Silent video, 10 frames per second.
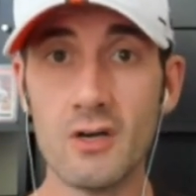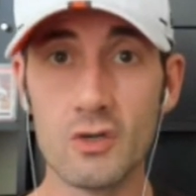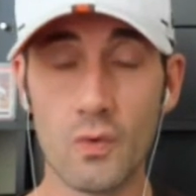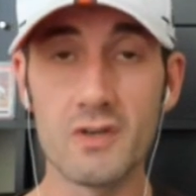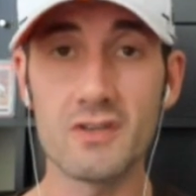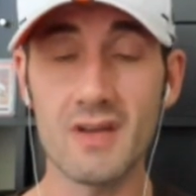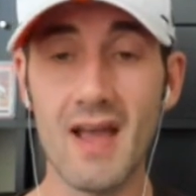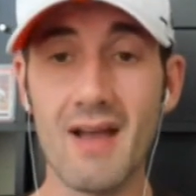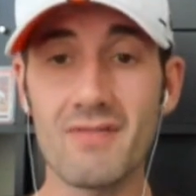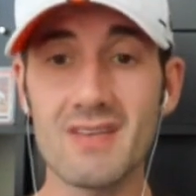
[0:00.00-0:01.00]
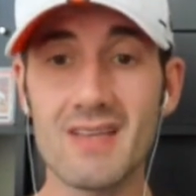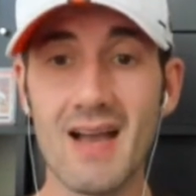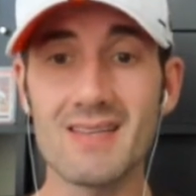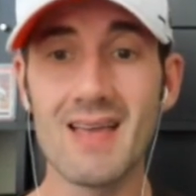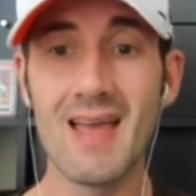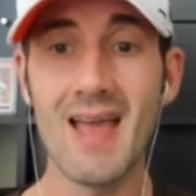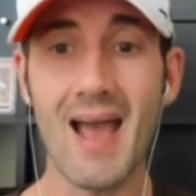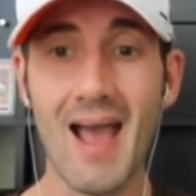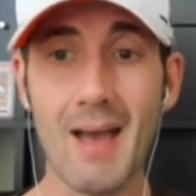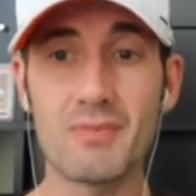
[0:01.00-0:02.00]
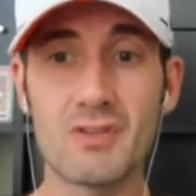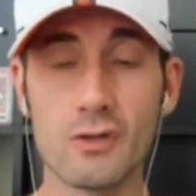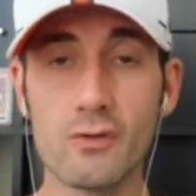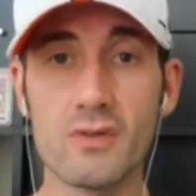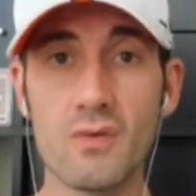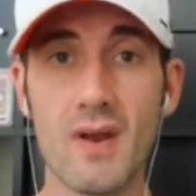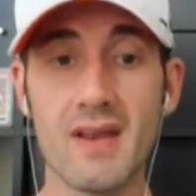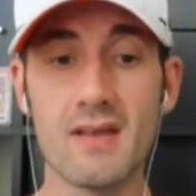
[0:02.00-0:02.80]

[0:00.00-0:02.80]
Schwartz is going to have these guys absolutely ready.